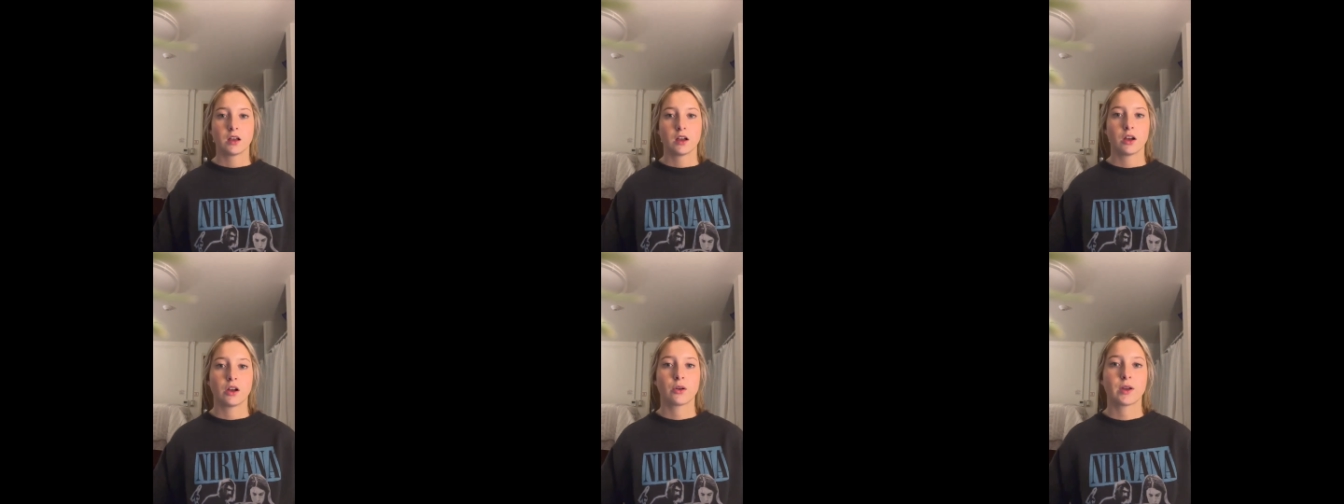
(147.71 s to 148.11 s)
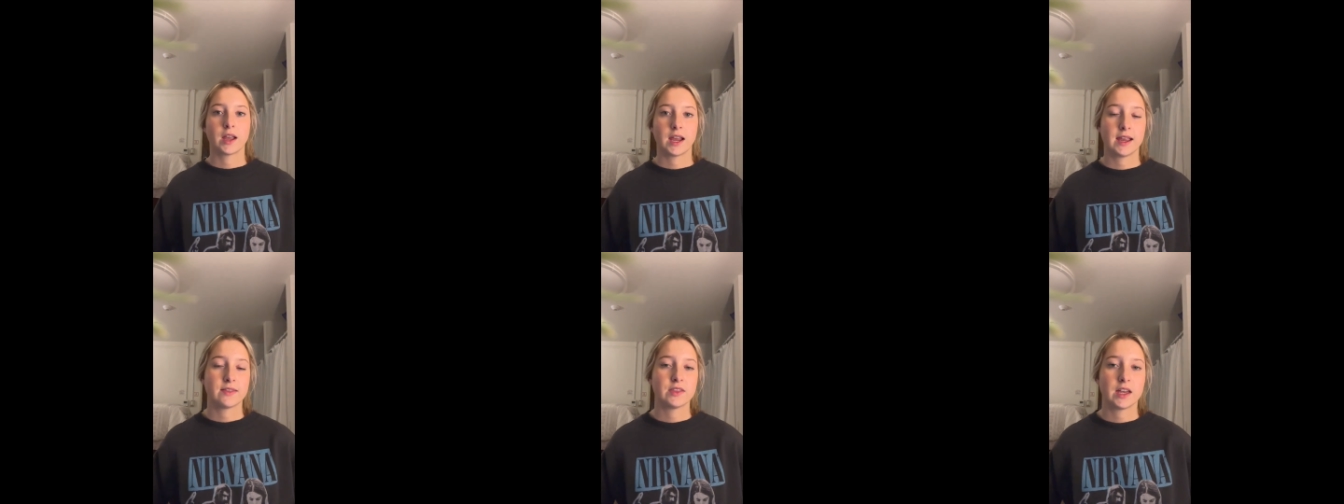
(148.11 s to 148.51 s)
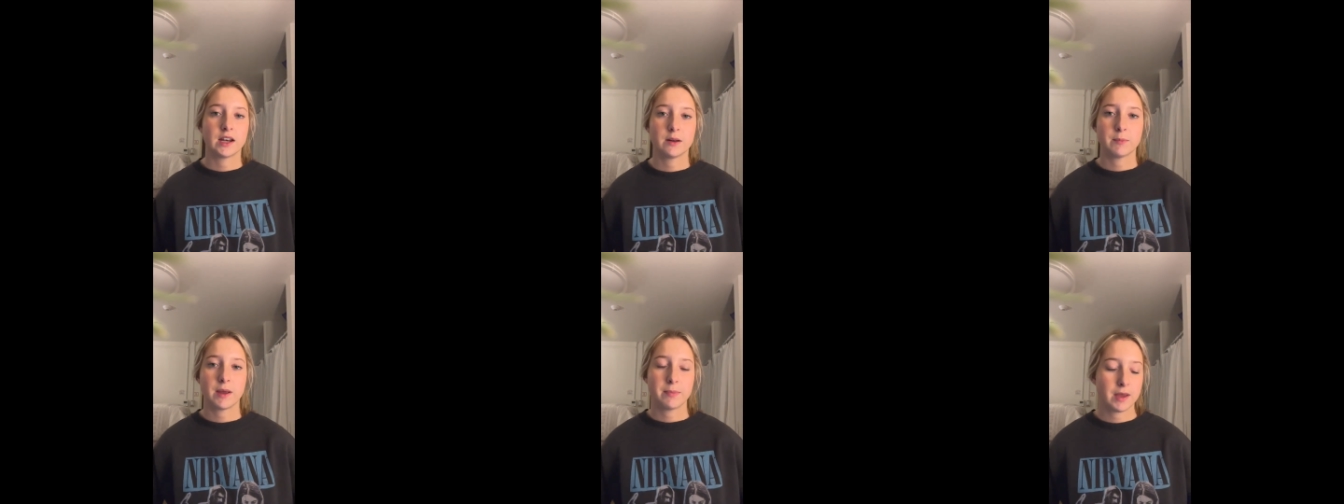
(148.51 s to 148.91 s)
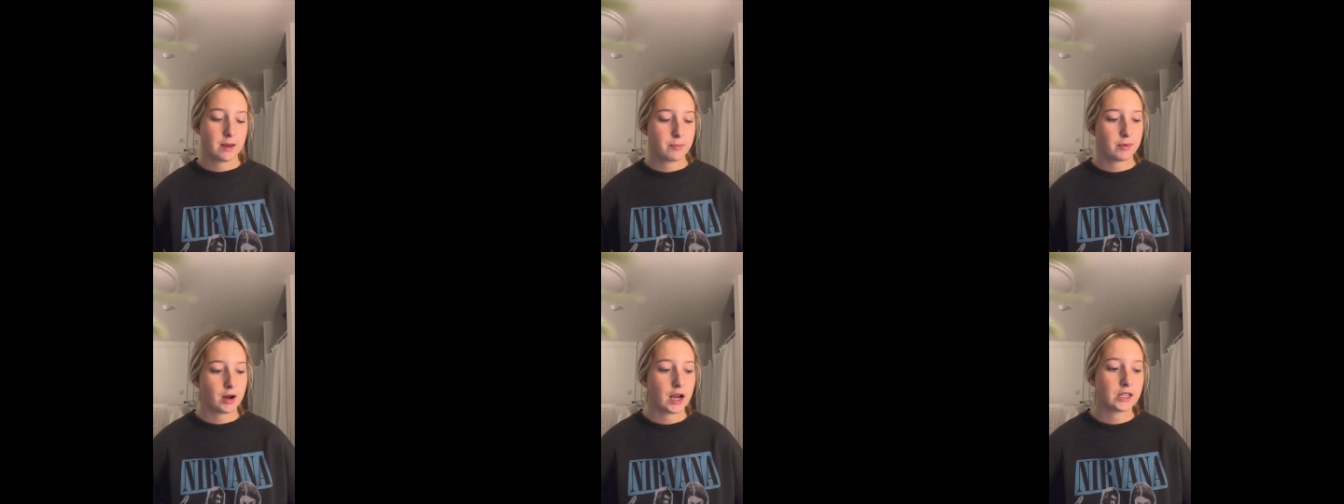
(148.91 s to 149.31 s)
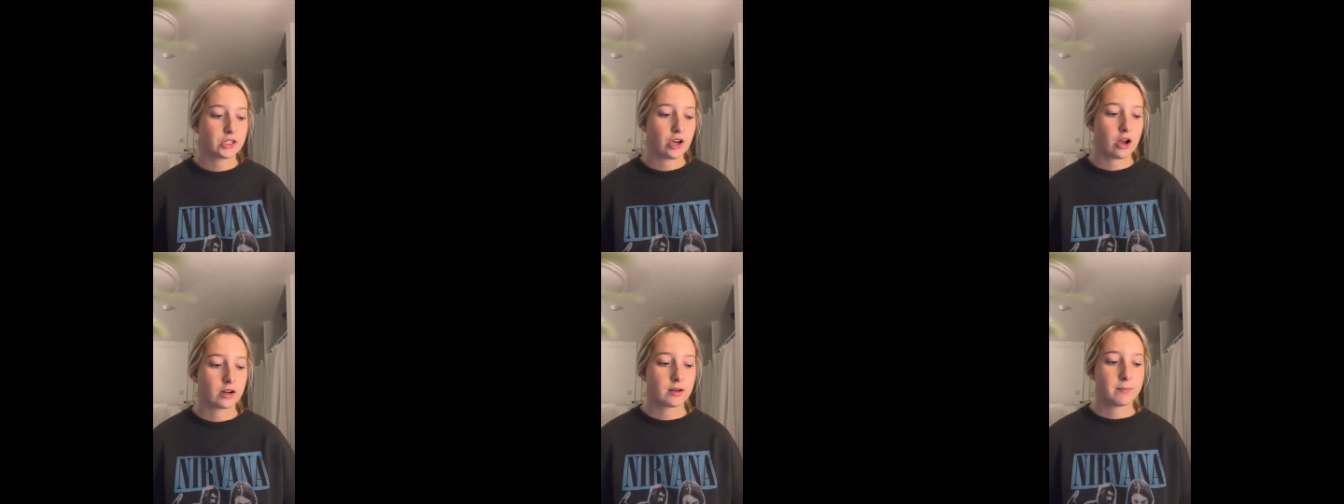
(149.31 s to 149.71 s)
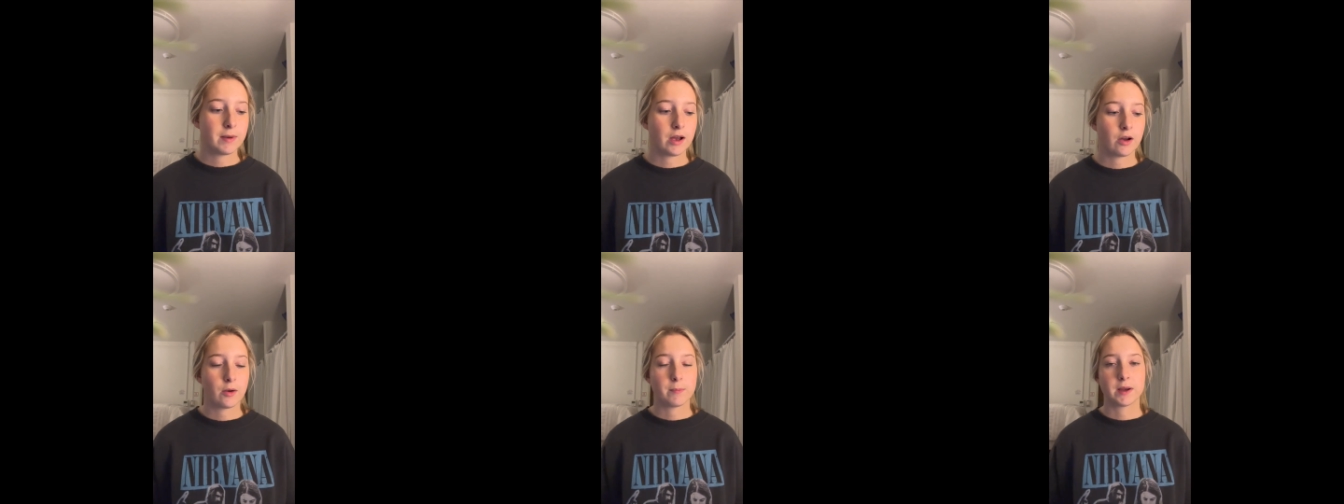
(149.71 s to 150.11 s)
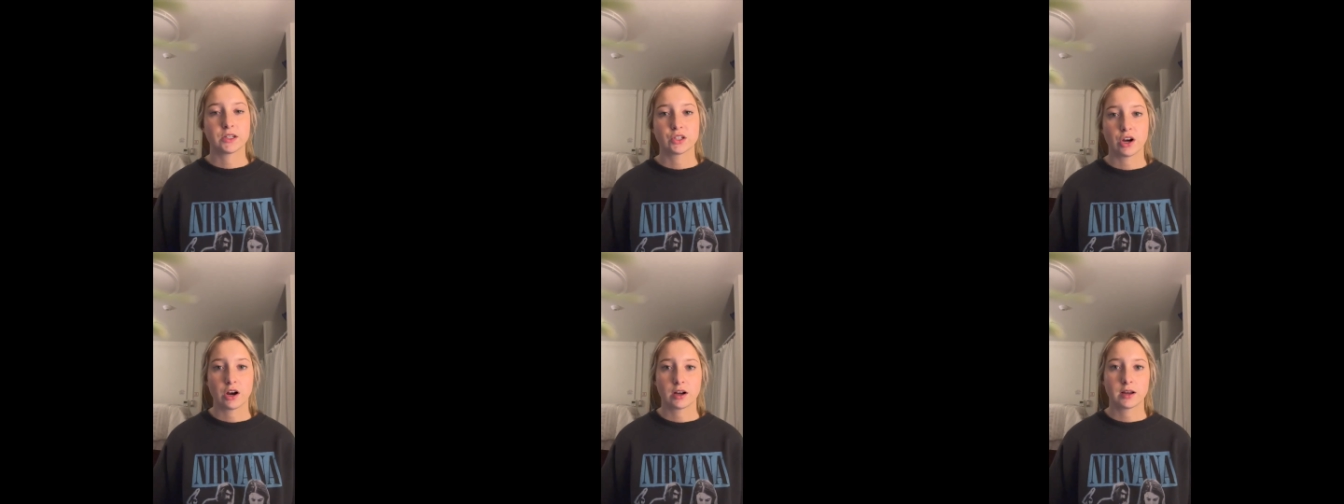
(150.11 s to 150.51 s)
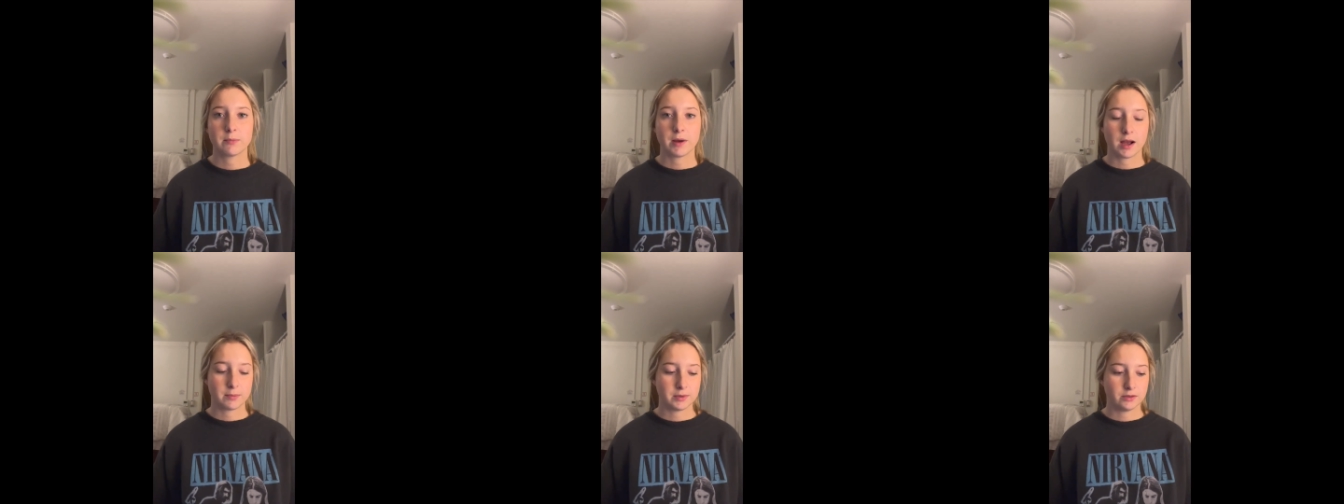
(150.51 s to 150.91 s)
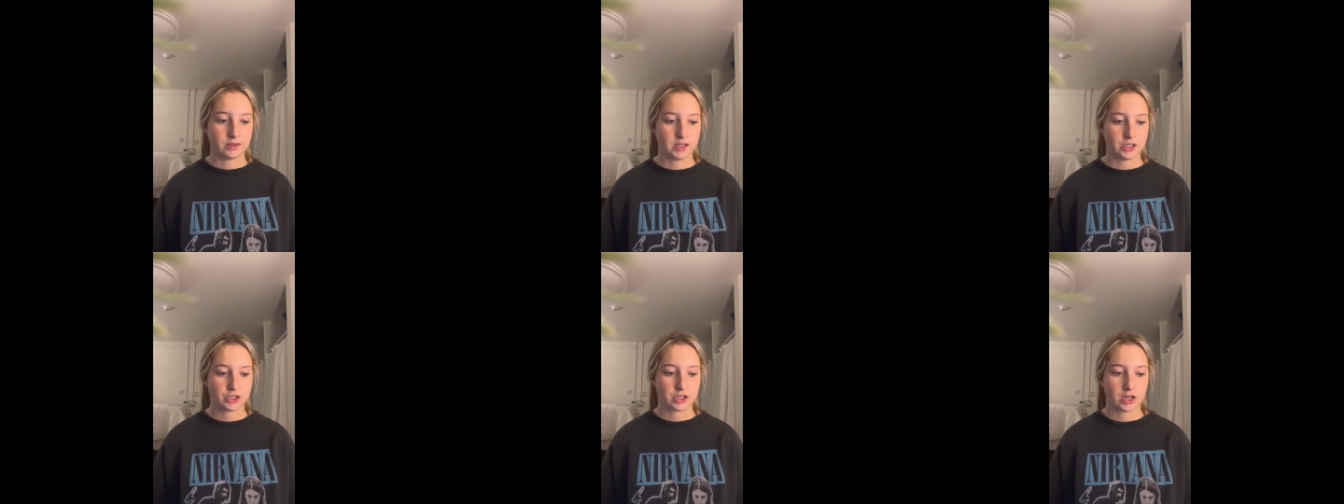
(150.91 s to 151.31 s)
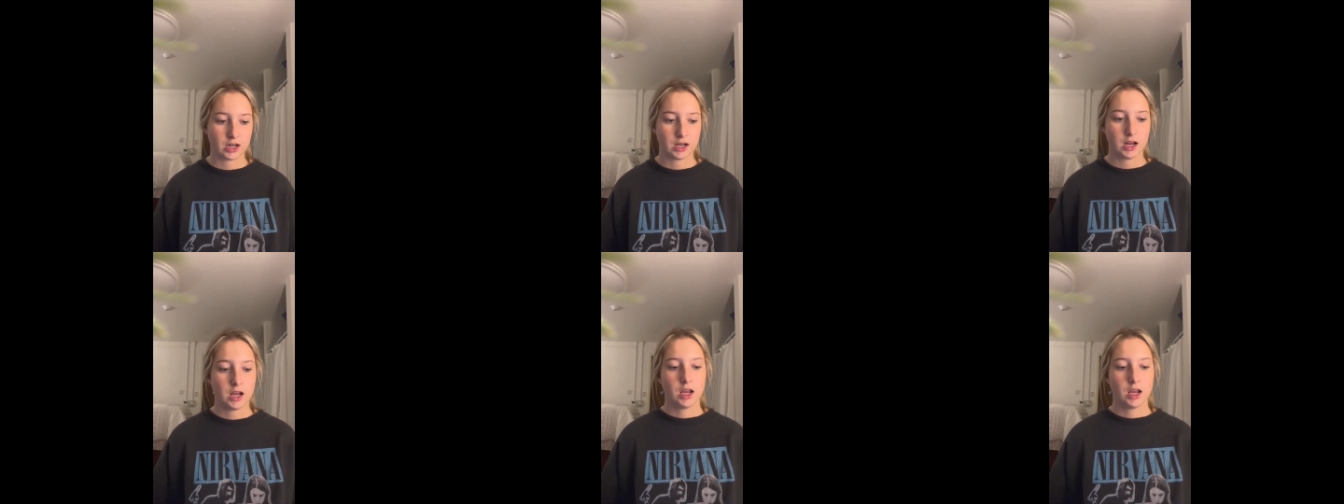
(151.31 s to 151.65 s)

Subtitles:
Okay, and then in my paper I talk about my target population.